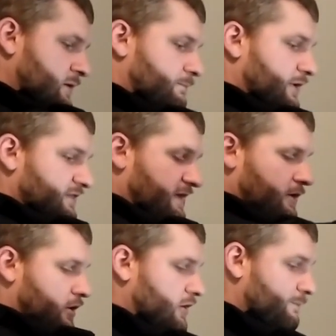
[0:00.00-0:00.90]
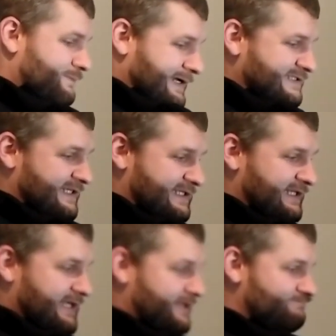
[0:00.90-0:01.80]
but they are
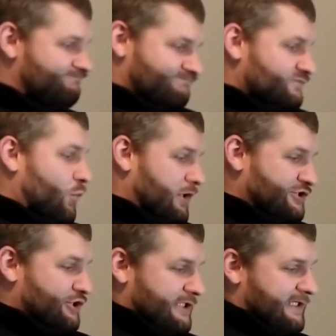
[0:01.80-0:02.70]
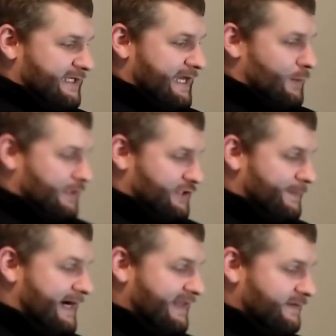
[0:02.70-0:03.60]
basically what you're gonna get when you
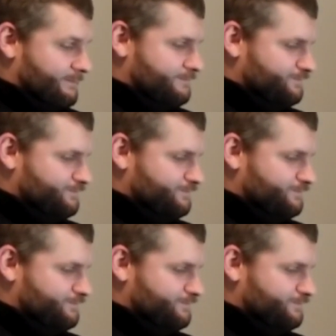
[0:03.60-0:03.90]
buy them.